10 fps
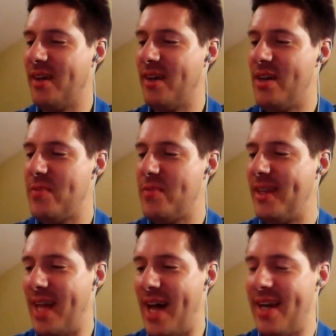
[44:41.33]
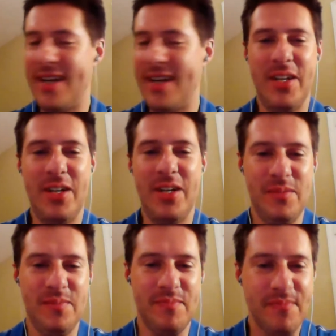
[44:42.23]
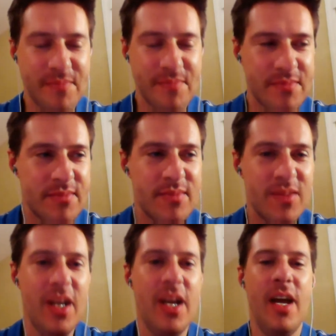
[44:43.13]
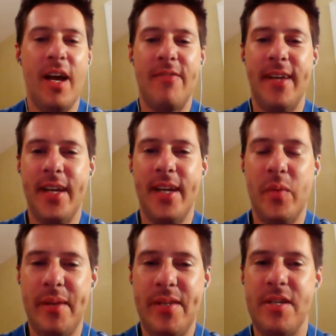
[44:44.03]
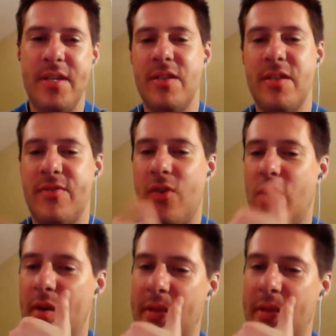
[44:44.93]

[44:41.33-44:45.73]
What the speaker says: There's been a lot of, I feel like I'm in mid-season form.